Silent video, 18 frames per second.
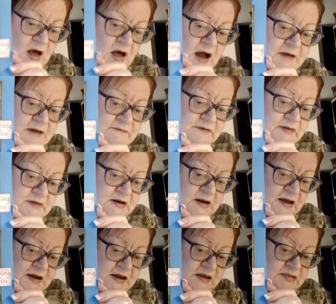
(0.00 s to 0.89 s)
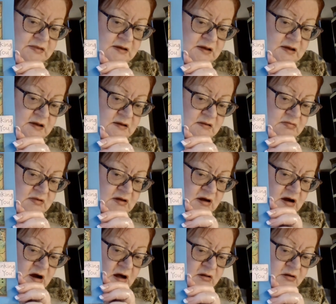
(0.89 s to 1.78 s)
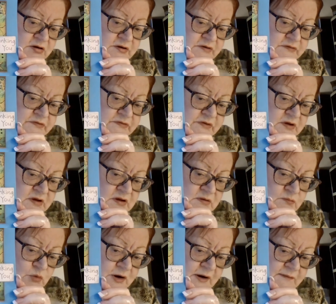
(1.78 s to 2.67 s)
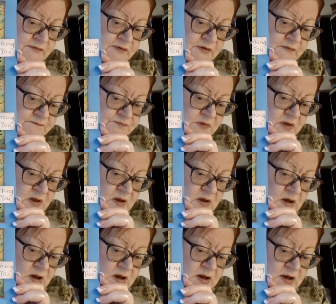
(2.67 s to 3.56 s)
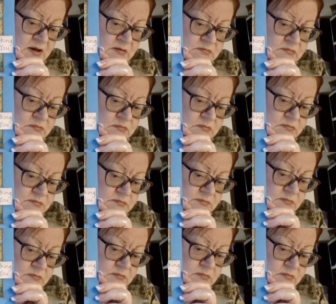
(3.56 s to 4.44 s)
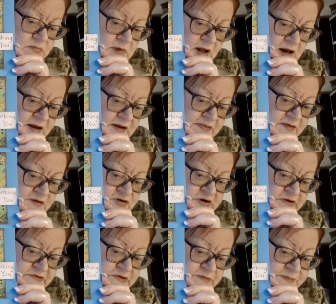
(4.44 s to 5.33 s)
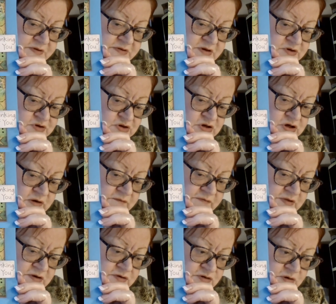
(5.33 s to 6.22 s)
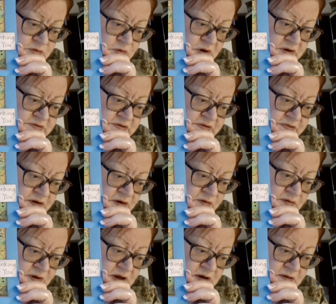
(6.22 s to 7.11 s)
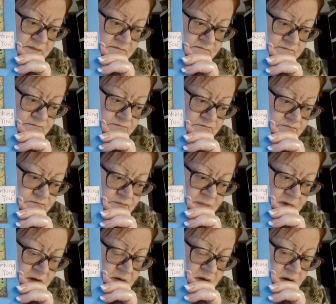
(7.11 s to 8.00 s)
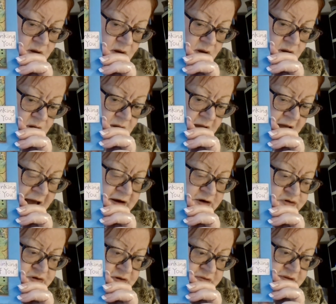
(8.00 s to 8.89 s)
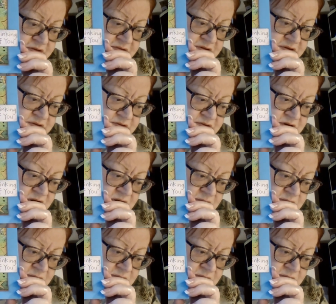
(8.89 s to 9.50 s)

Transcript: I really like the colors and whatever. I like the juxtaposition of the turquoise and the green. Actually, this is